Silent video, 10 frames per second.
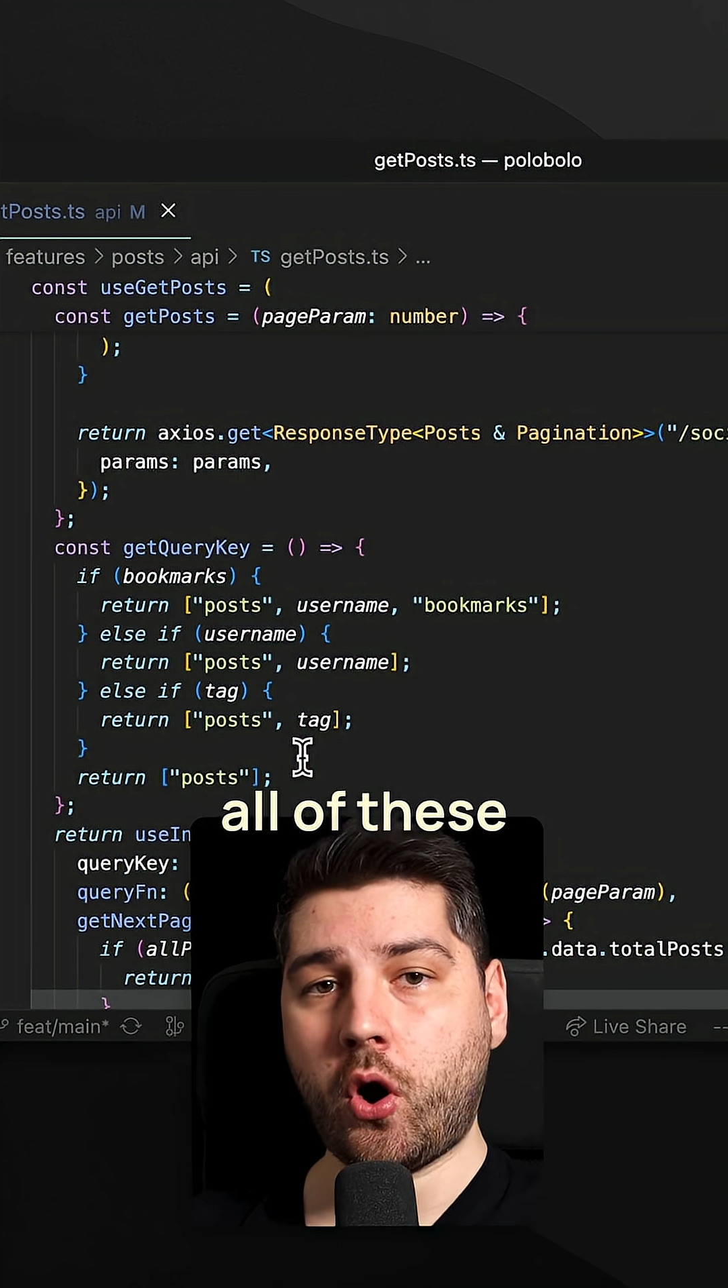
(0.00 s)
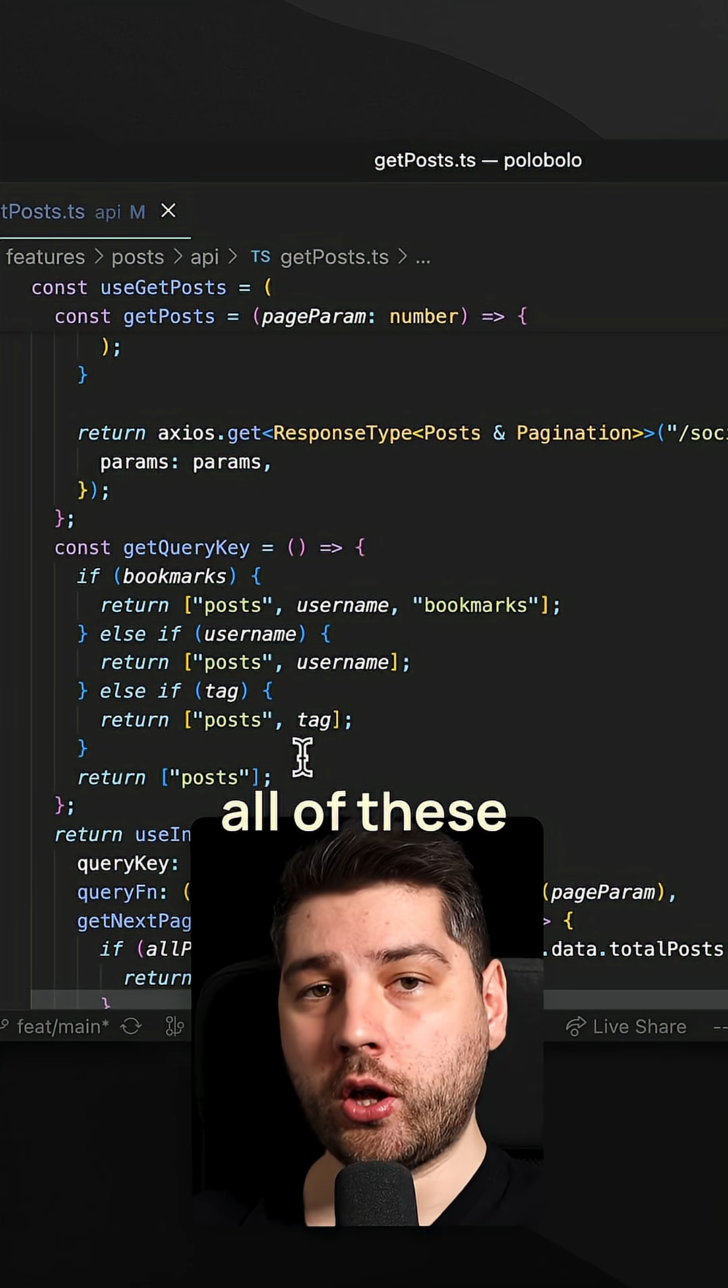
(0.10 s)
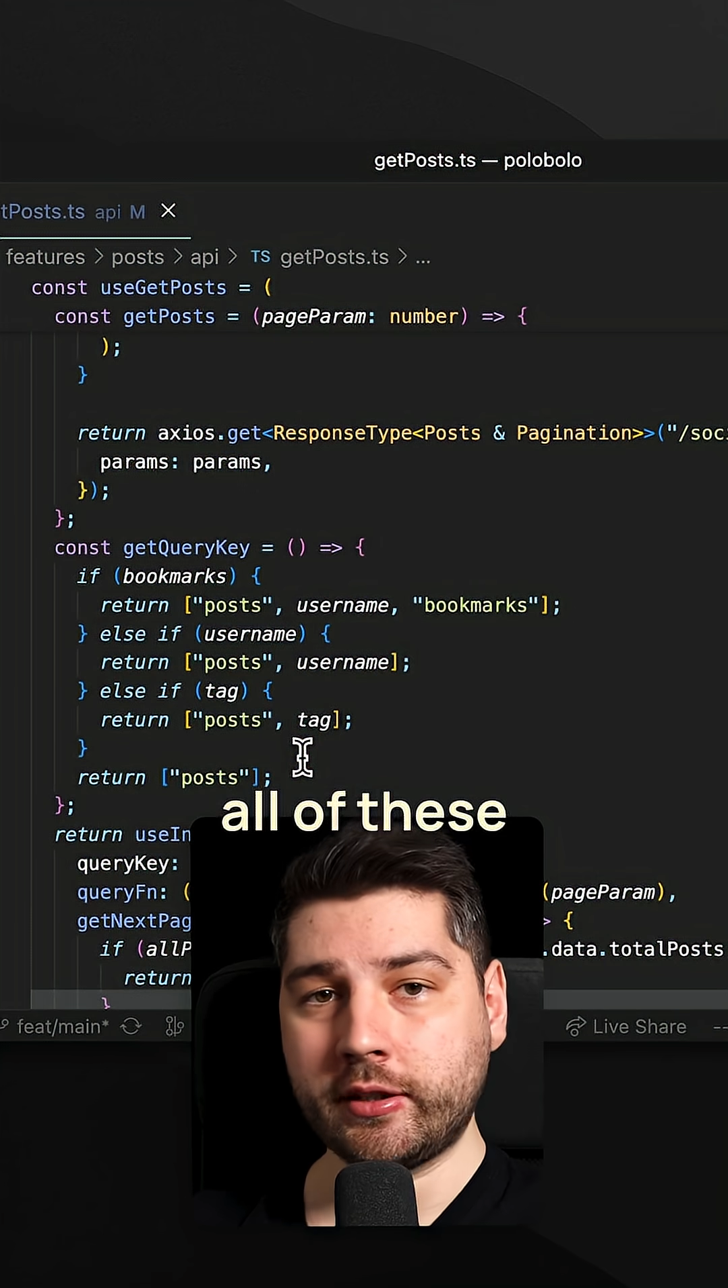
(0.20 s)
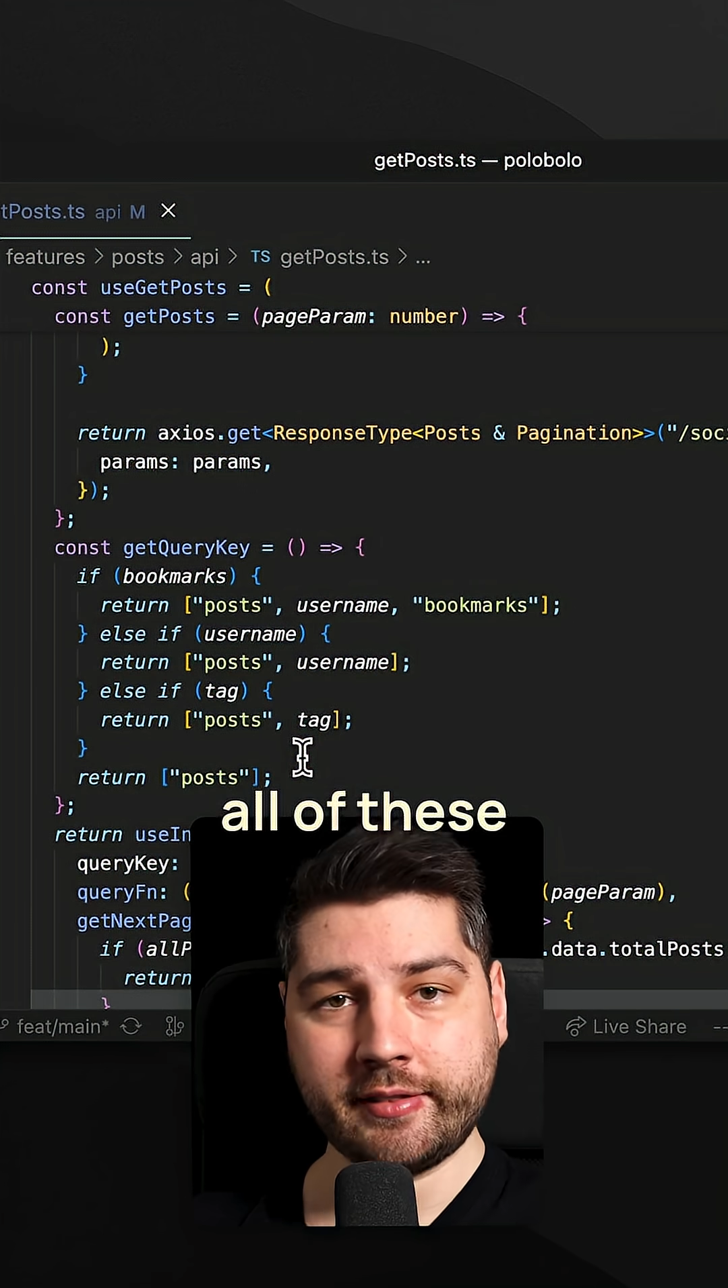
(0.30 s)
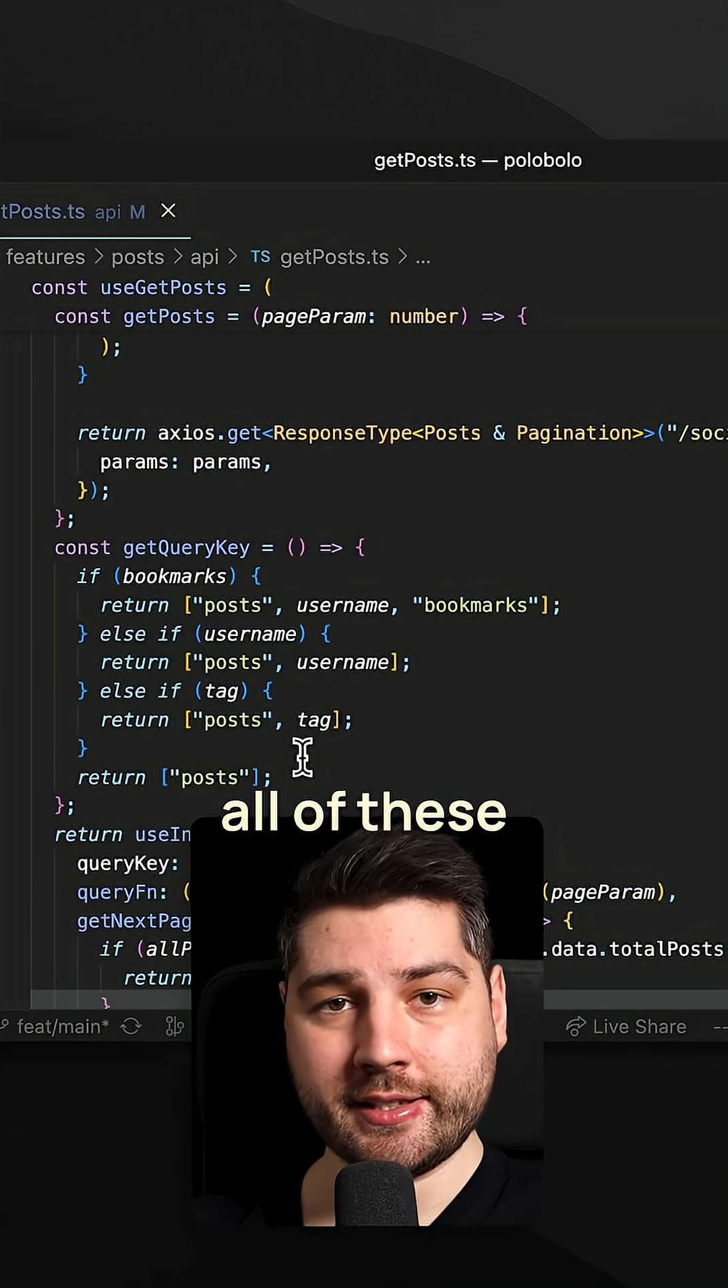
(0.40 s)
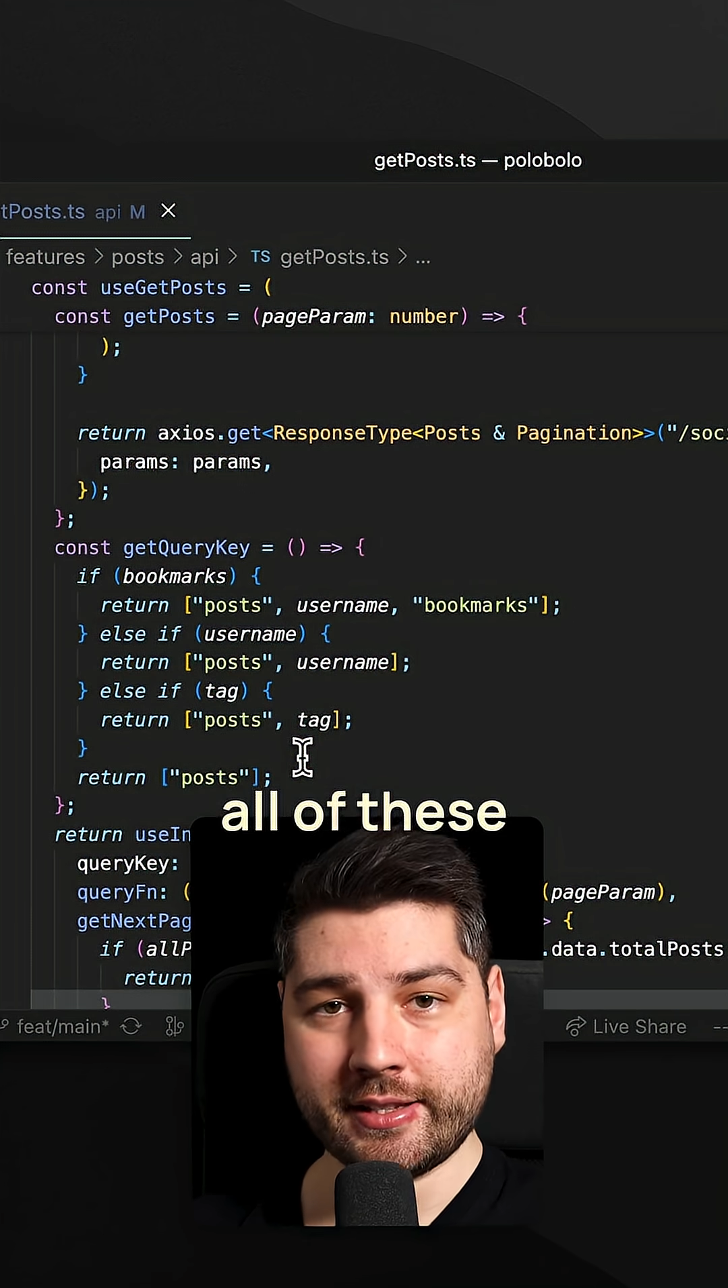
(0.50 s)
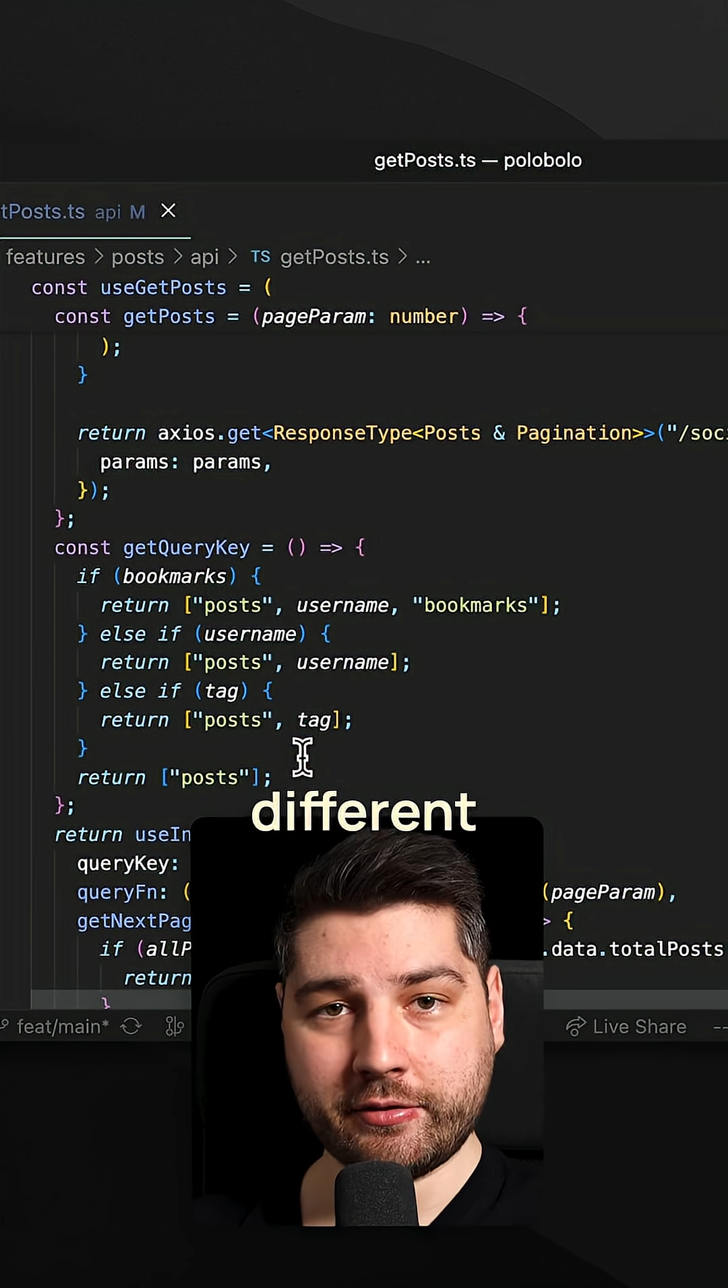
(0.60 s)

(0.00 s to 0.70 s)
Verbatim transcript: all of these